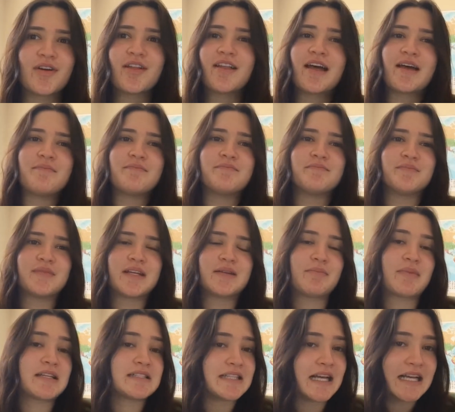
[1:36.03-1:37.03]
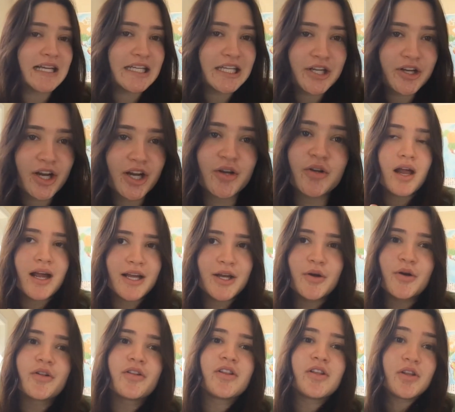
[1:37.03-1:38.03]
I'm in my second year. I
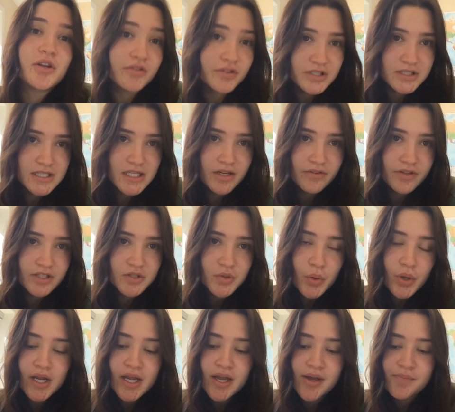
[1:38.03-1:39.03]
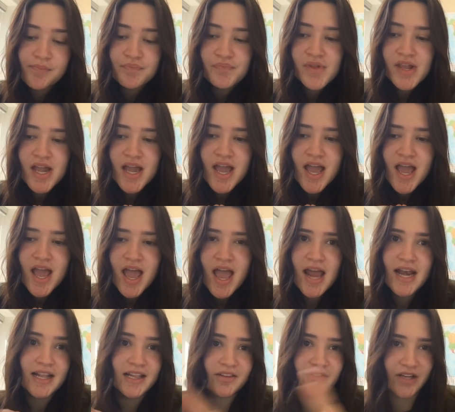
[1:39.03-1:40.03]
go to the University of Victoria,
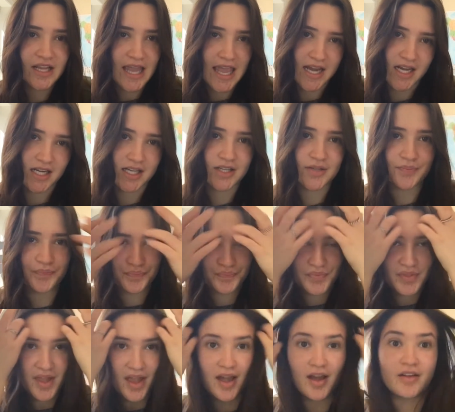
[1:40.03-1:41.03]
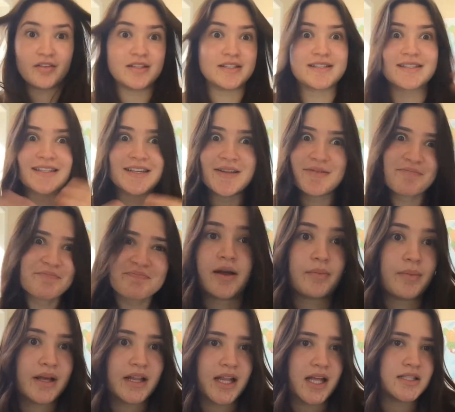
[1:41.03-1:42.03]
and I live in Canada, obviously.
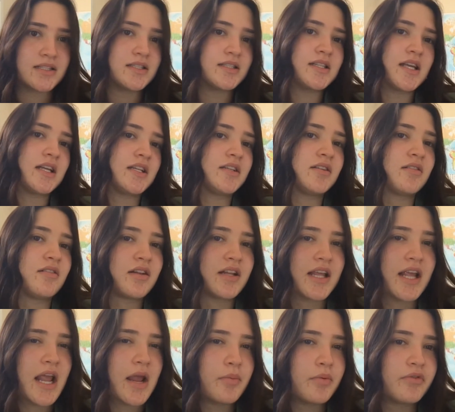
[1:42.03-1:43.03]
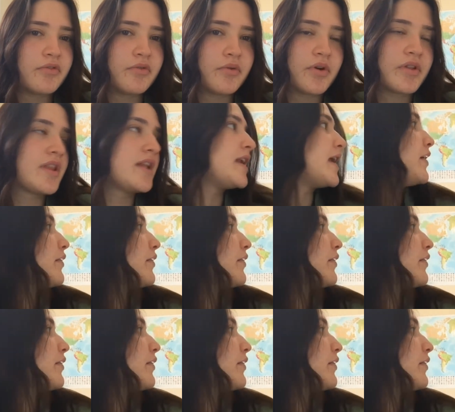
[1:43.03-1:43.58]
My classes ended on like April 4th, and